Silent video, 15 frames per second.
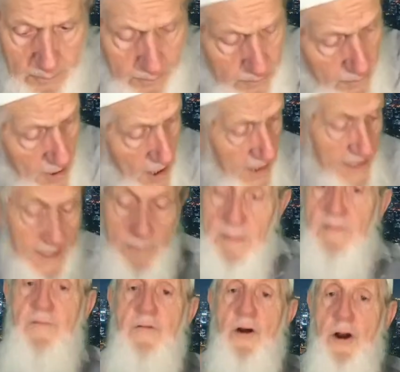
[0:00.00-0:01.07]
It can be
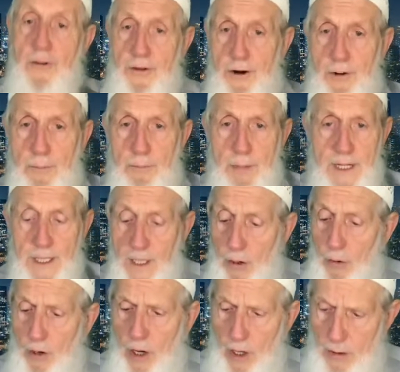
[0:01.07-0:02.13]
further, but no
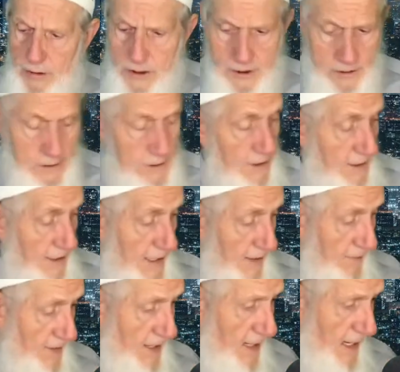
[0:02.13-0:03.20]
closer. And then,
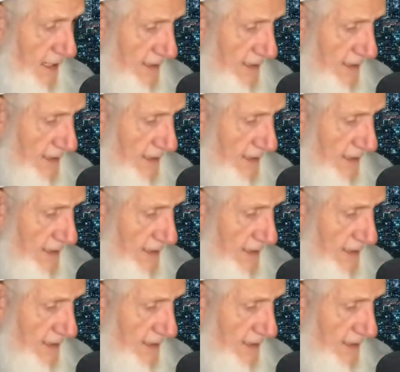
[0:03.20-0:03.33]
like I